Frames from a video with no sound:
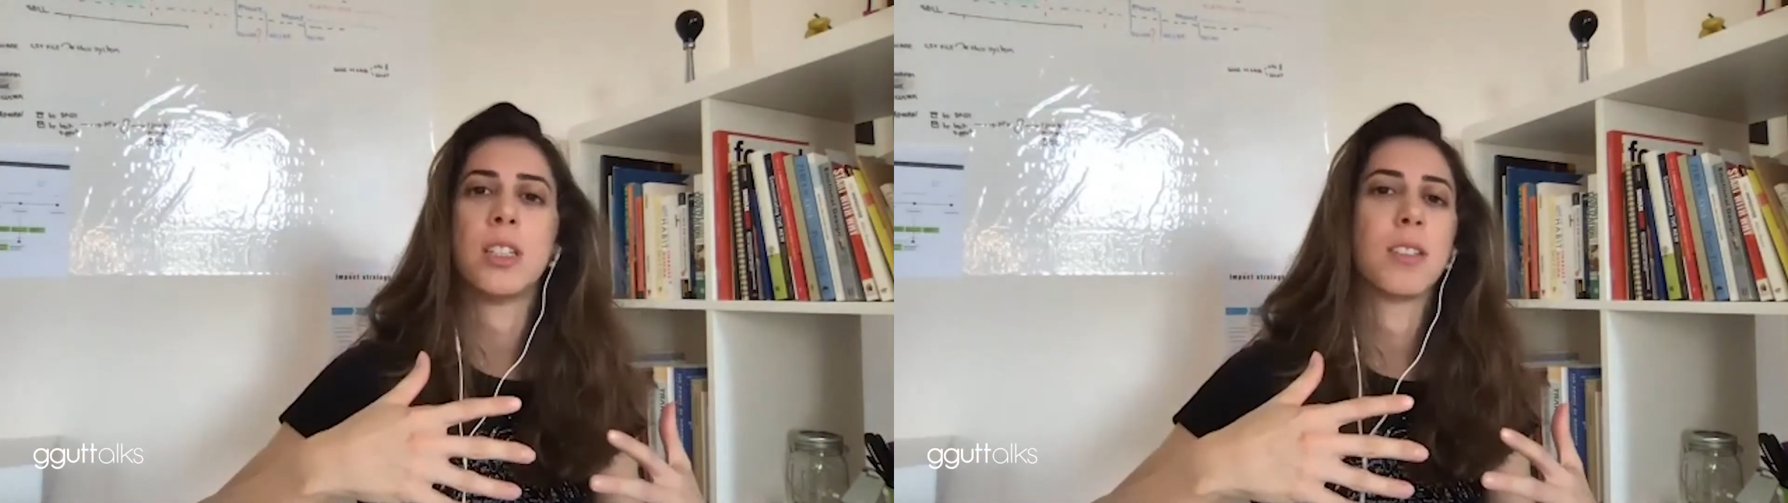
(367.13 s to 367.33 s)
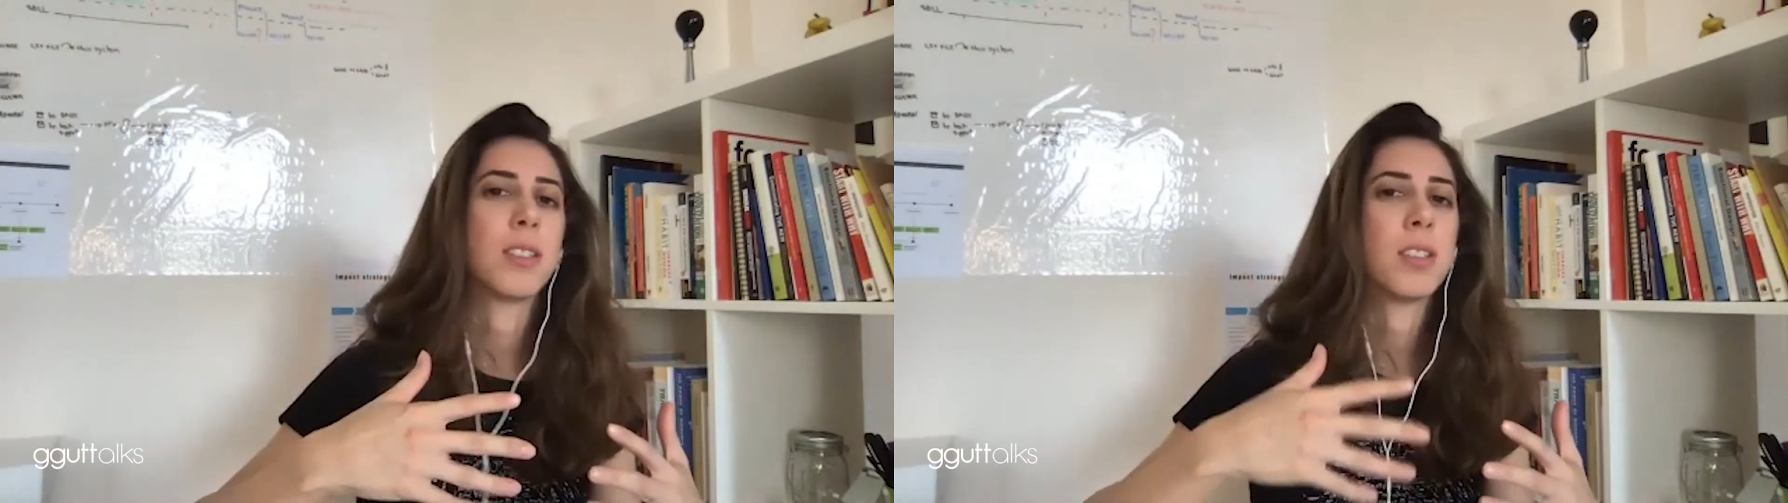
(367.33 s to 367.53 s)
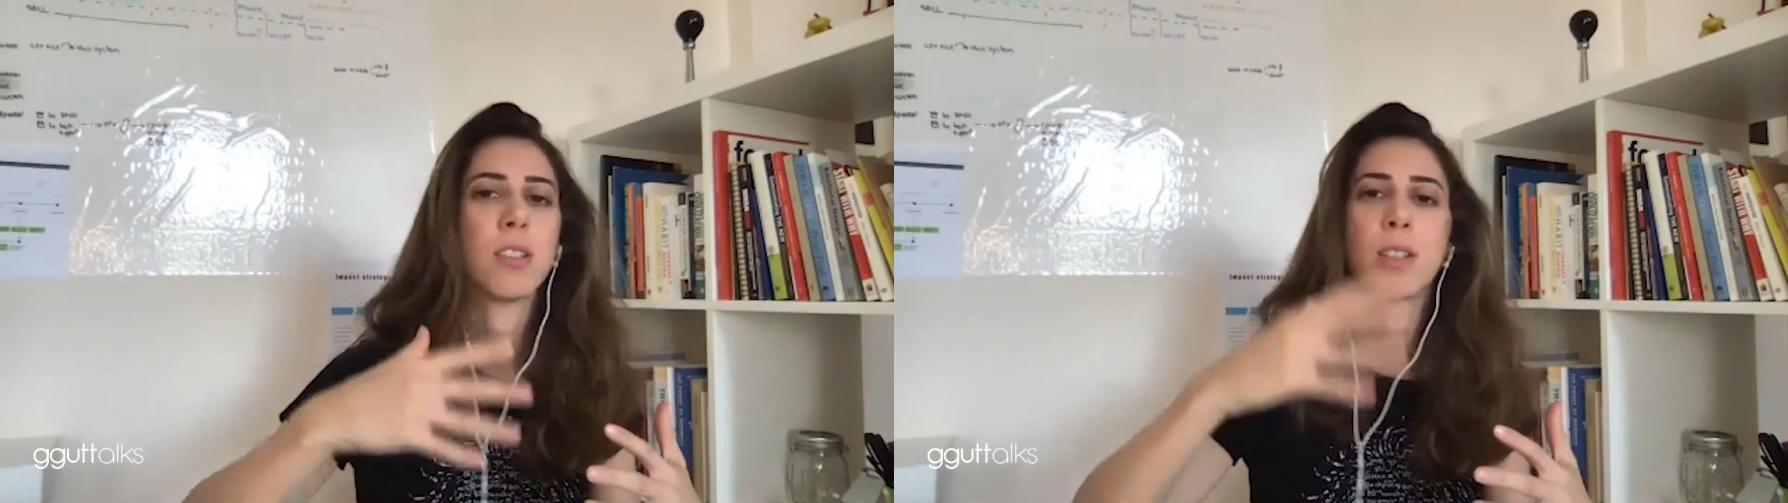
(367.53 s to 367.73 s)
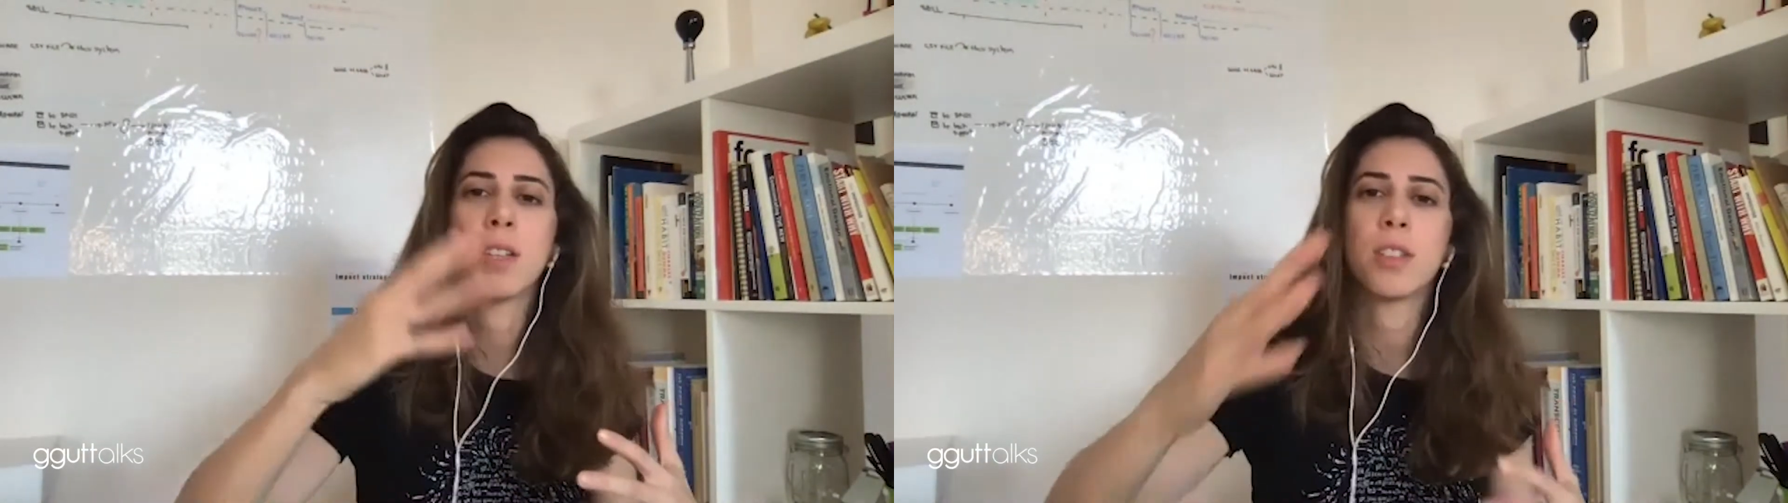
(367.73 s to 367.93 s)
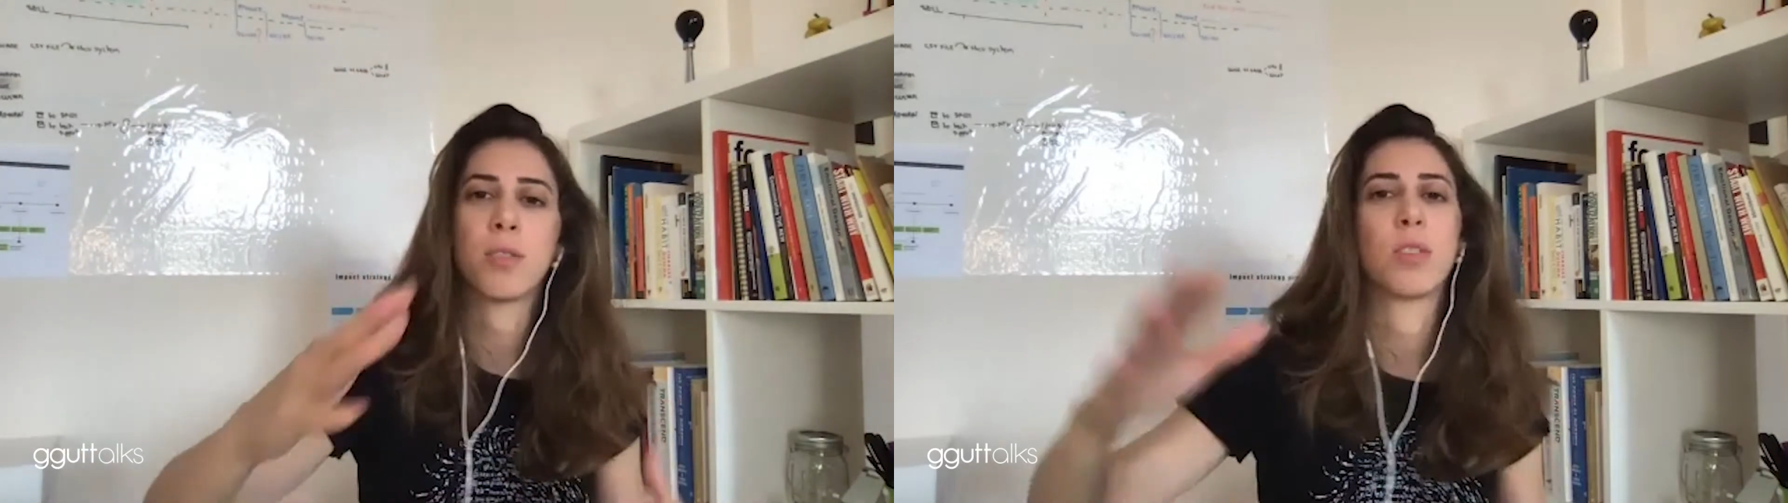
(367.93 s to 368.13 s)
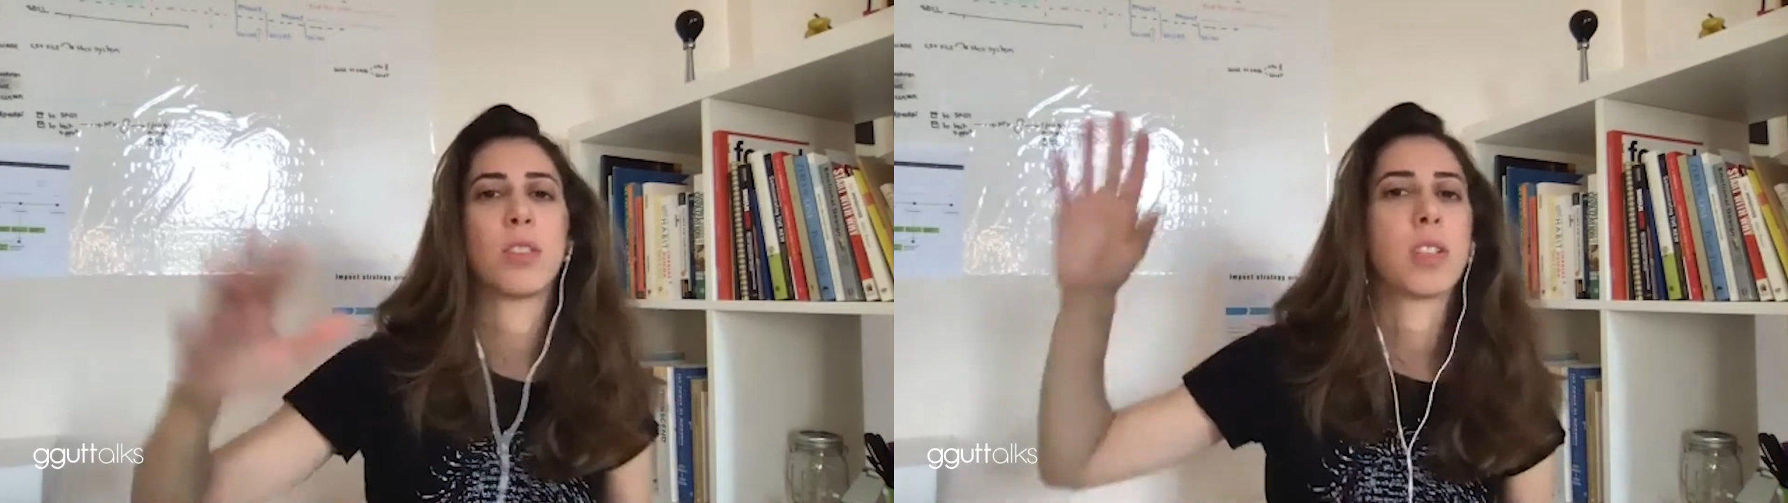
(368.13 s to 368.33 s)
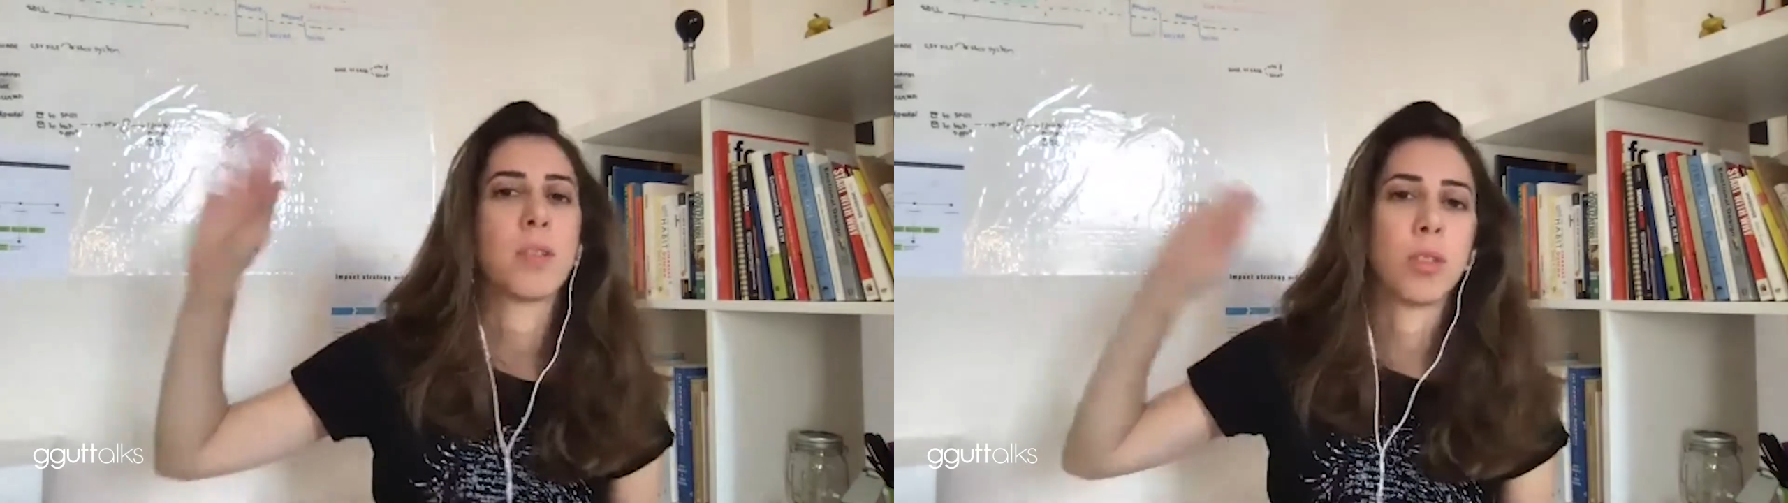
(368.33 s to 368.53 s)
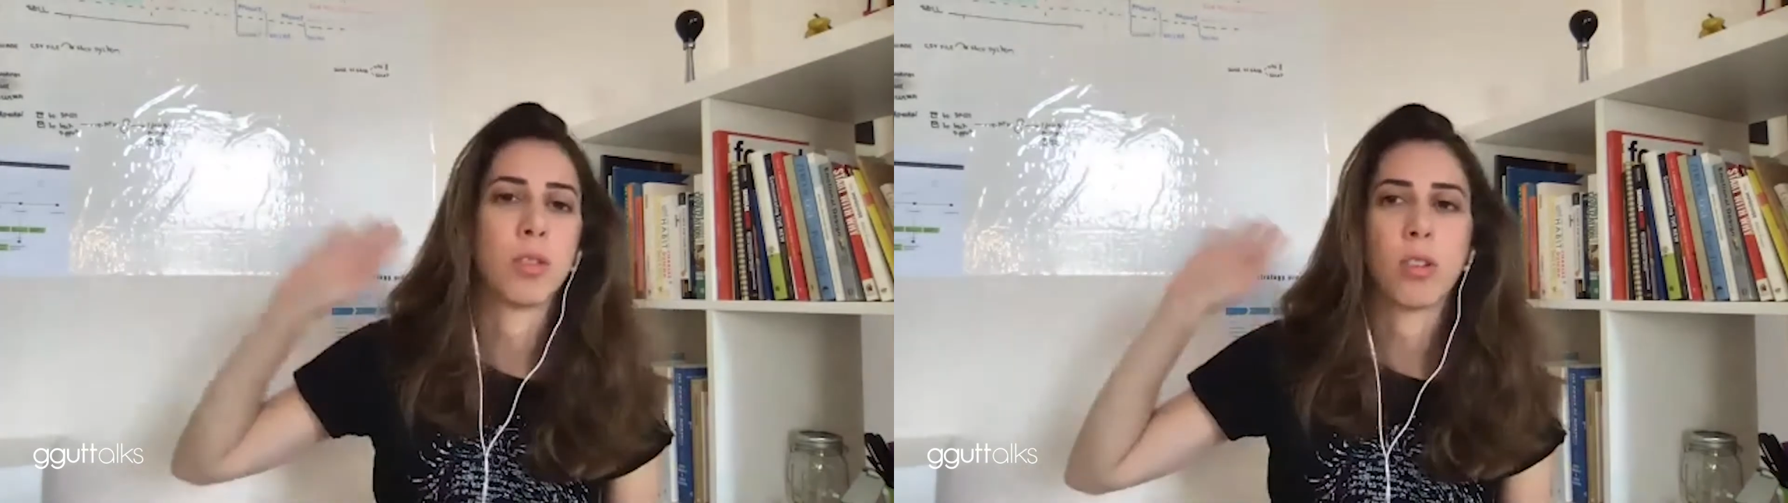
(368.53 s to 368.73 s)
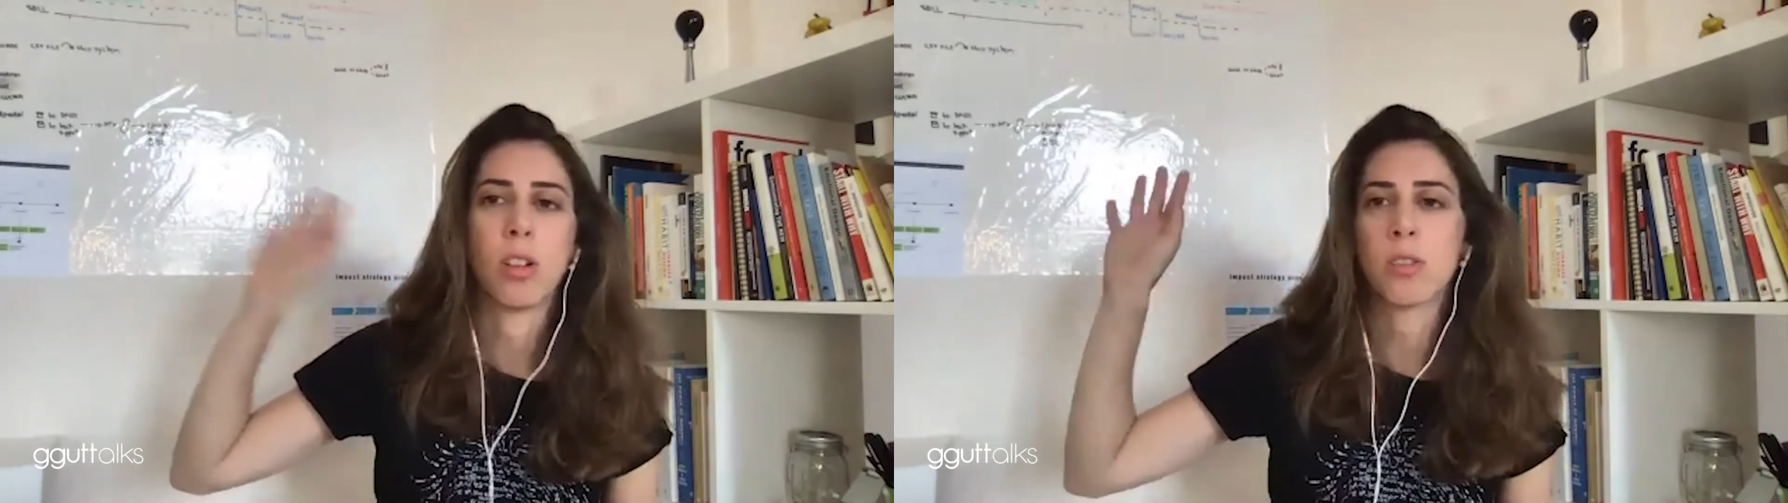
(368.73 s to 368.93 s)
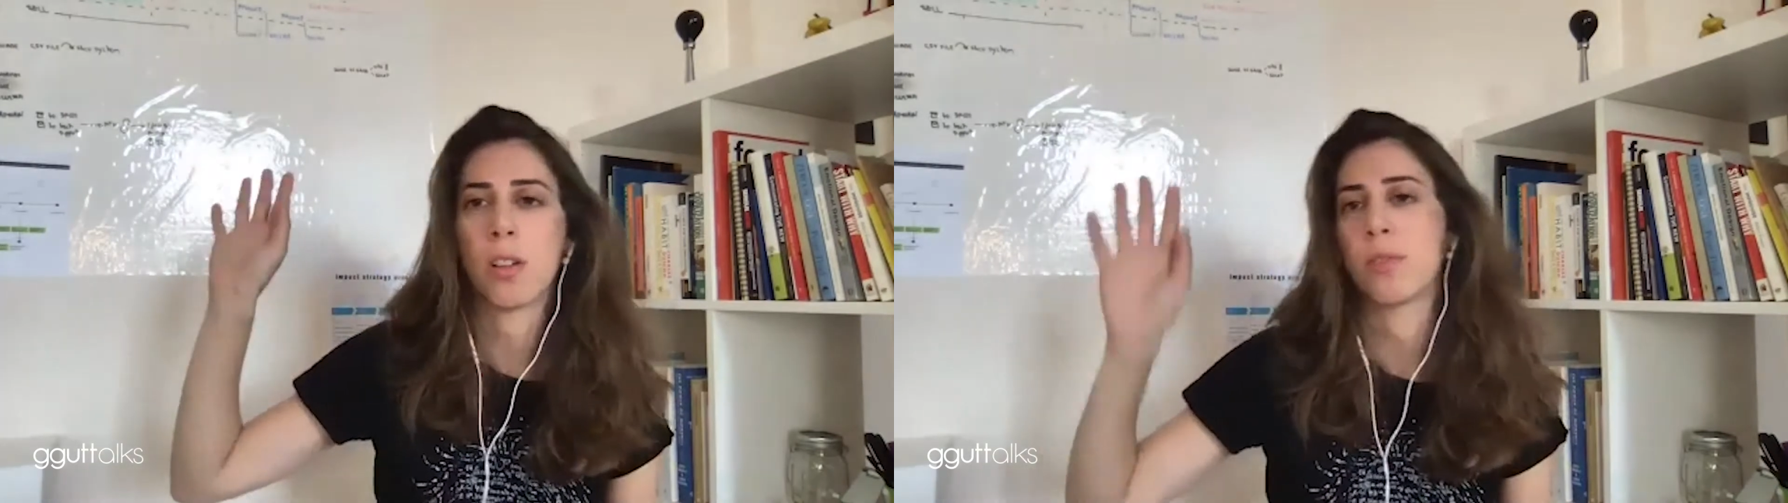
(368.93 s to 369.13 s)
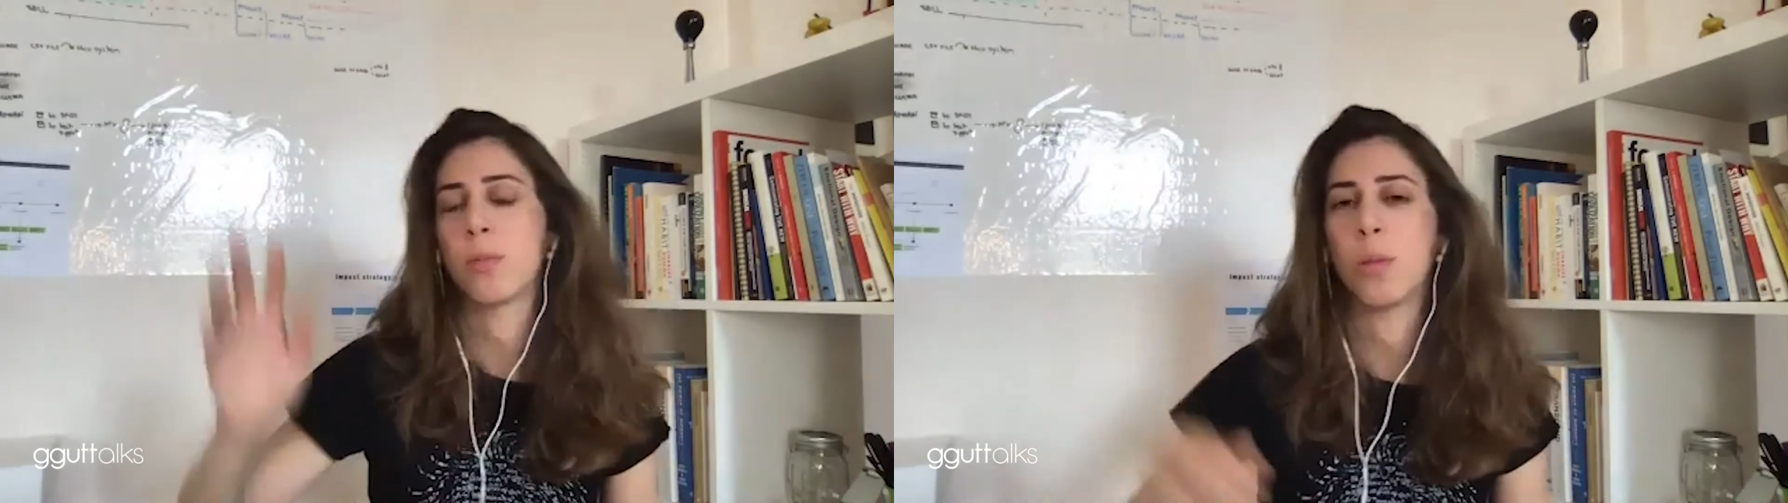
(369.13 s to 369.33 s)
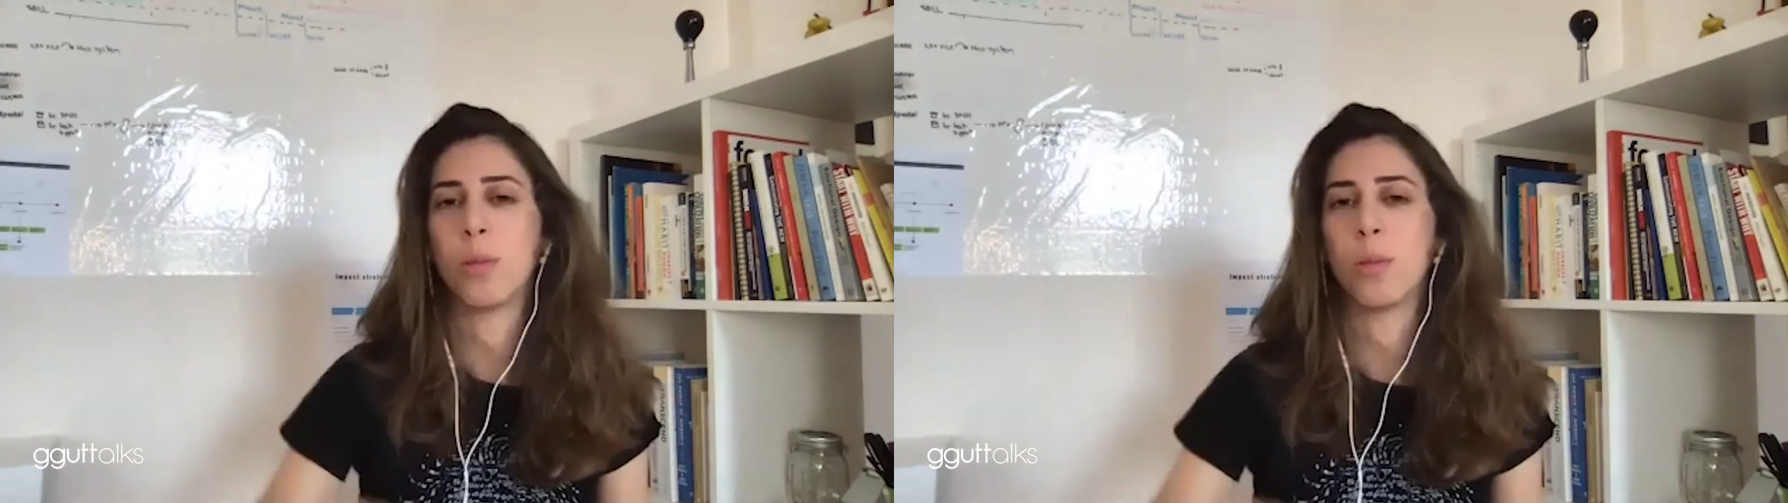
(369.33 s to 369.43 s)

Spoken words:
even if we talk about the color of the wall,